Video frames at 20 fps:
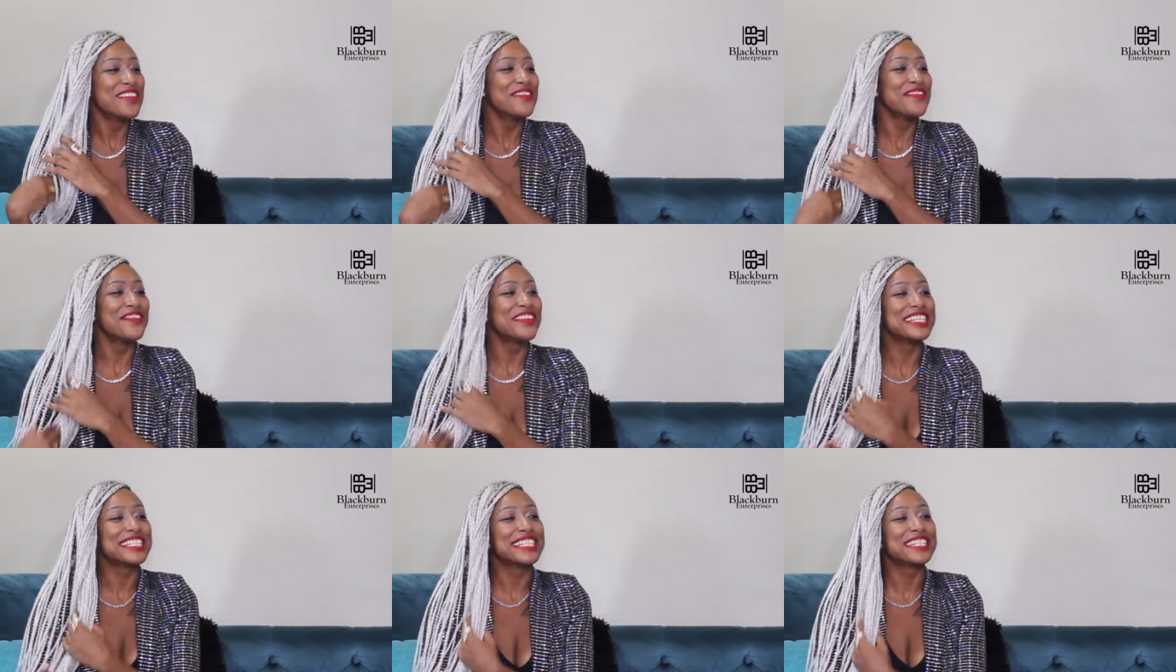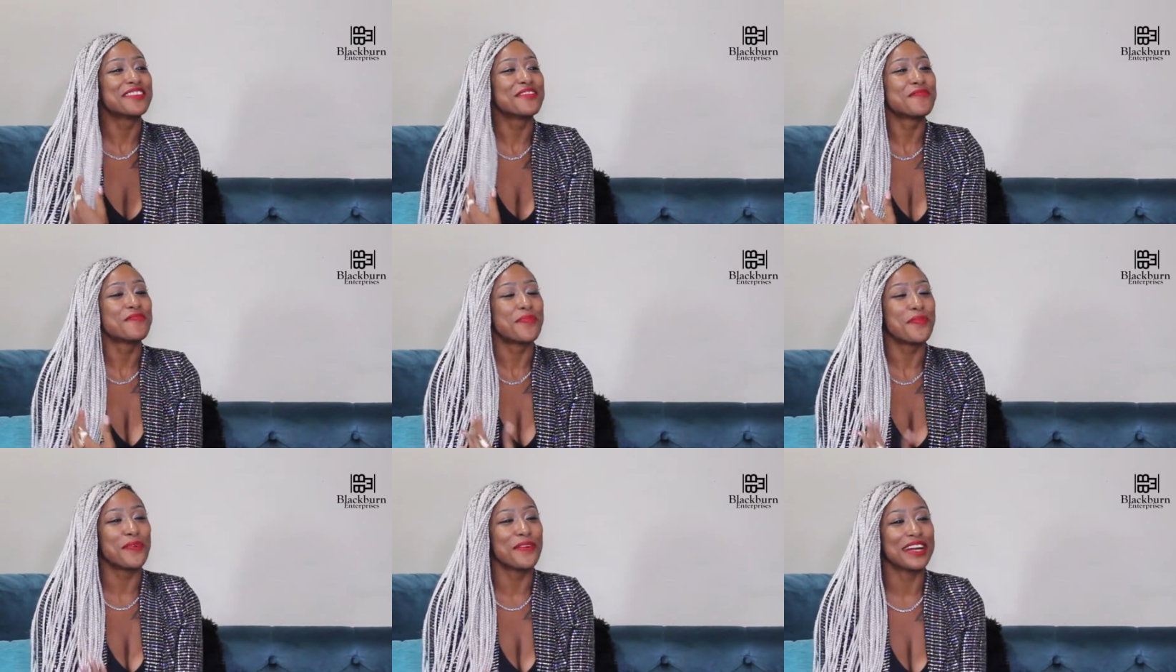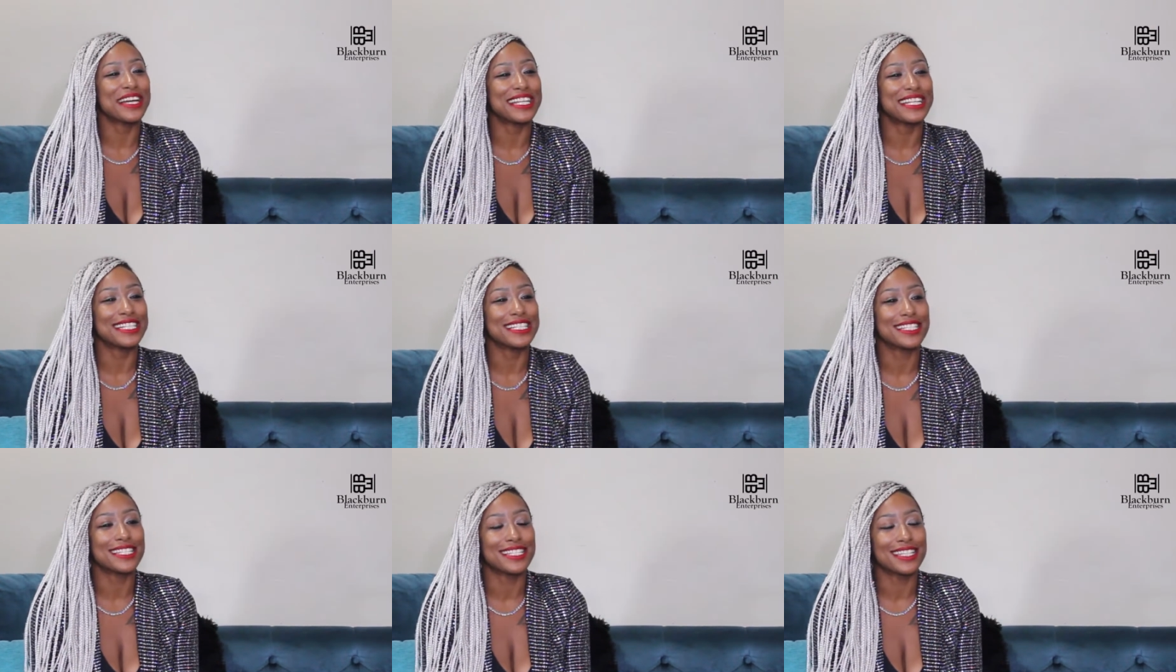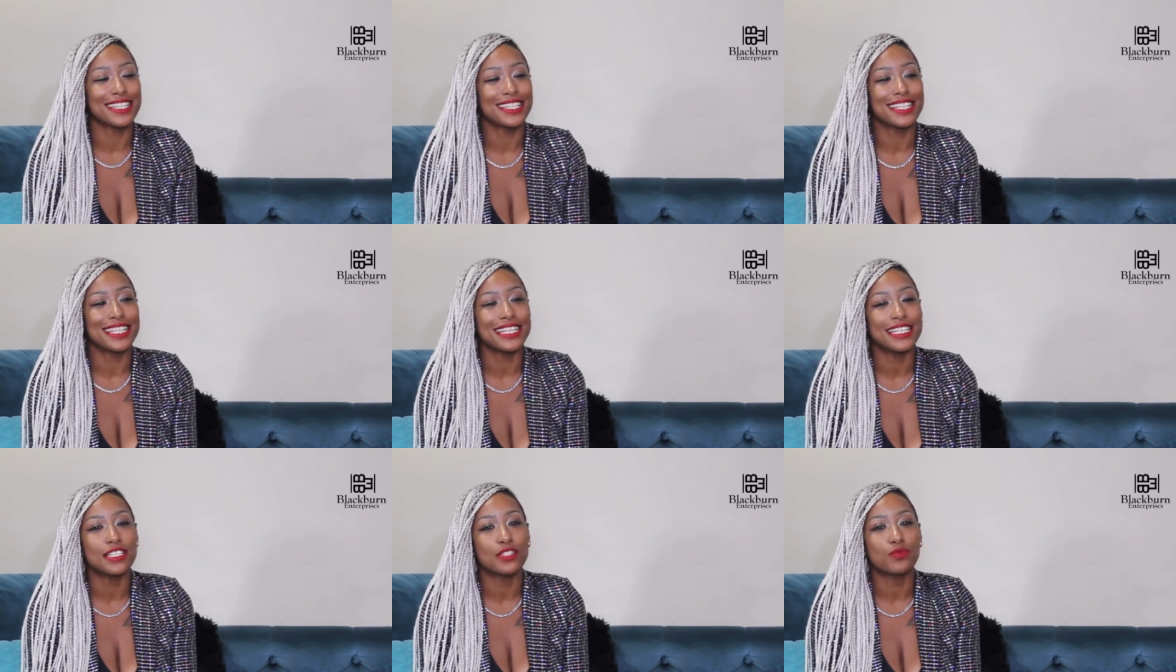But the point is,
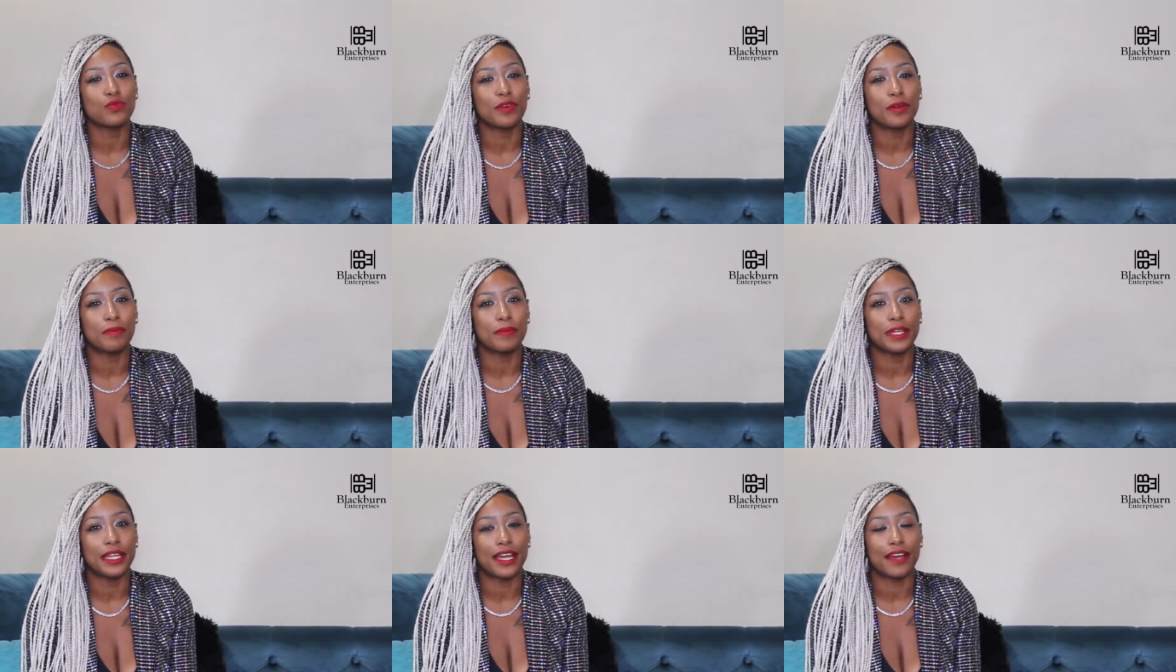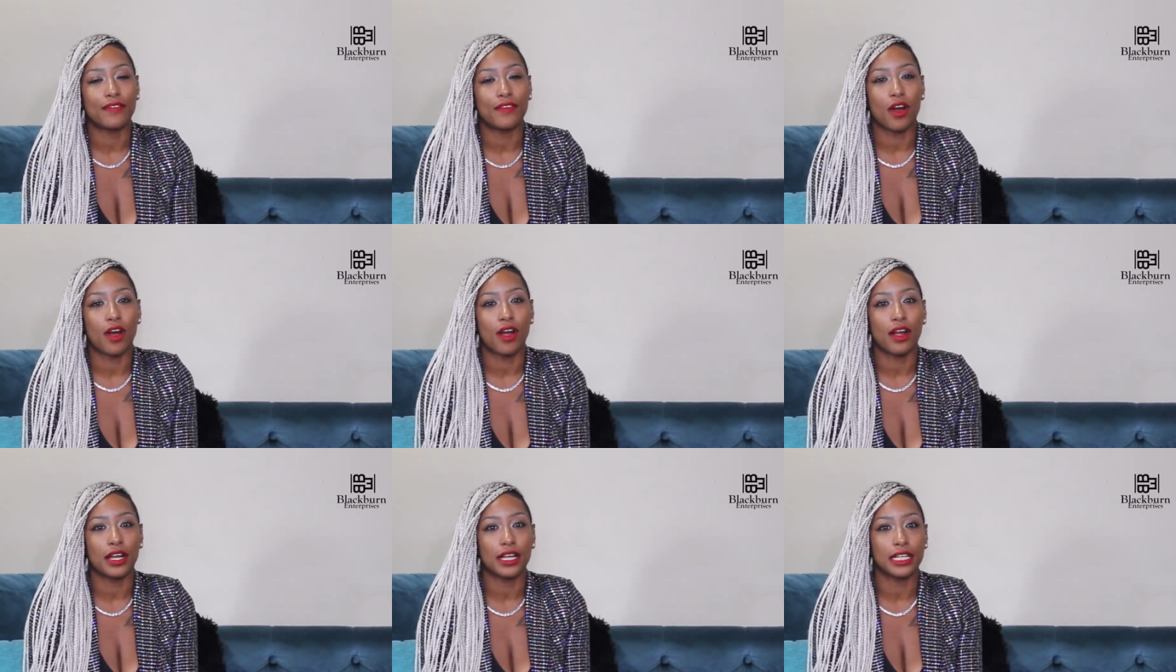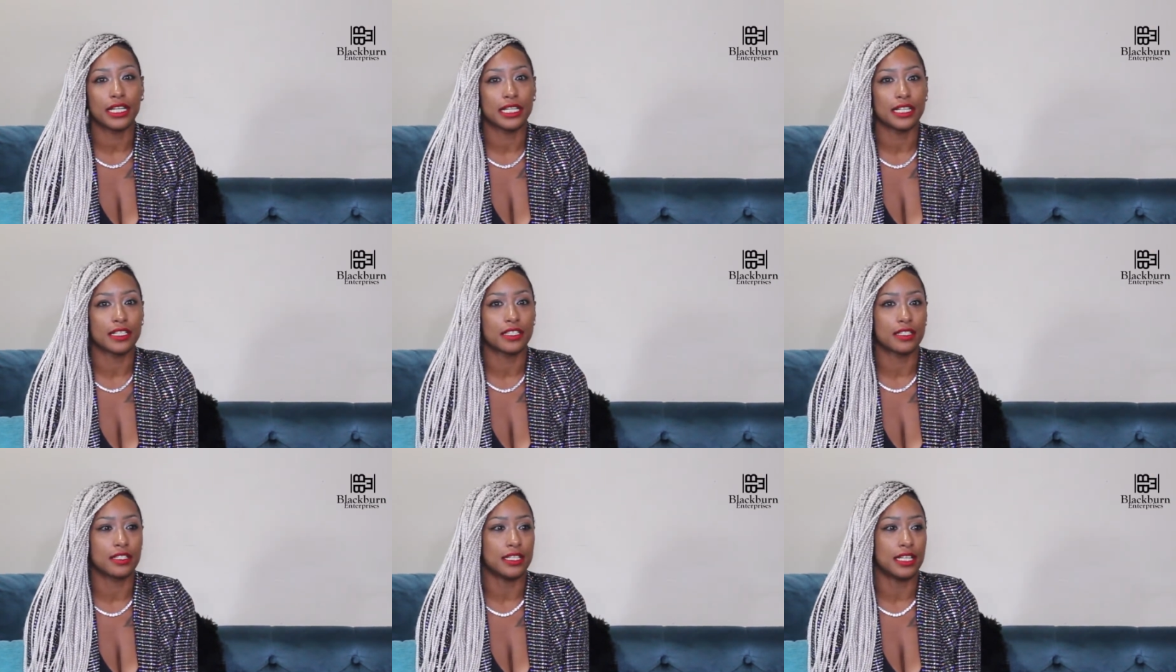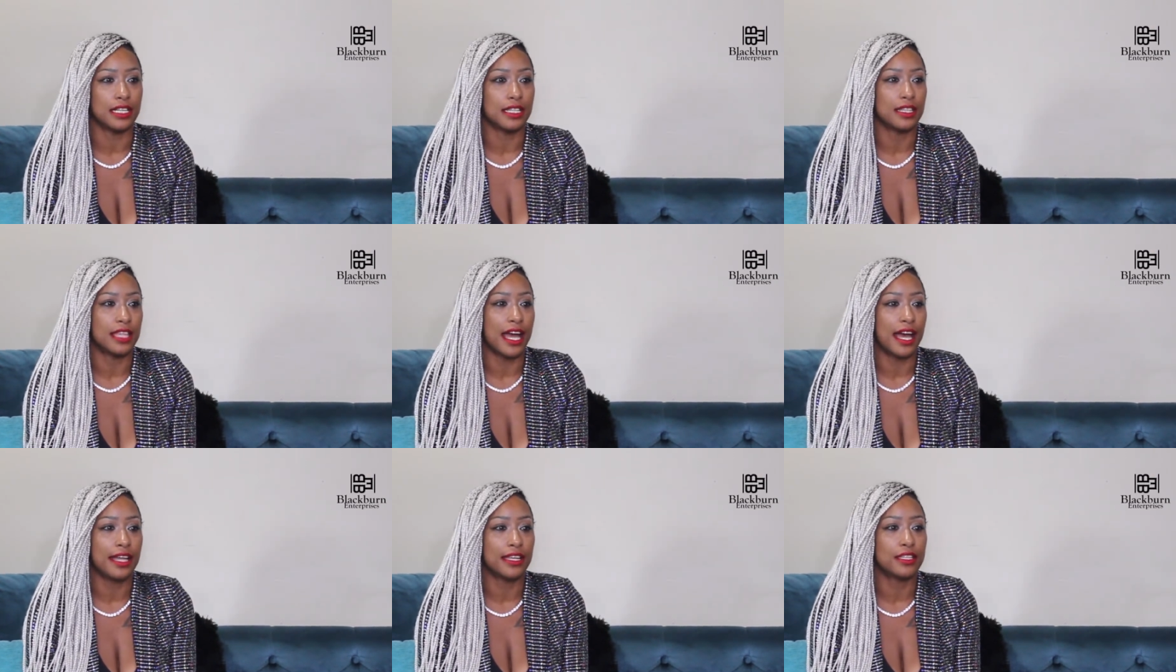these women have already did
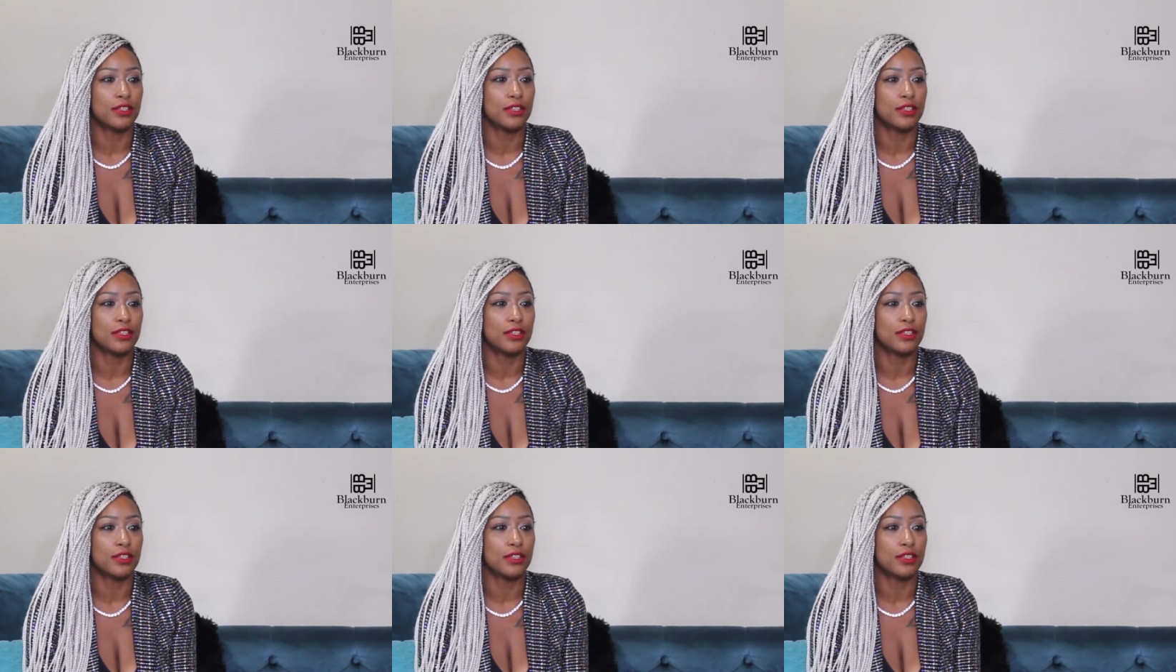that.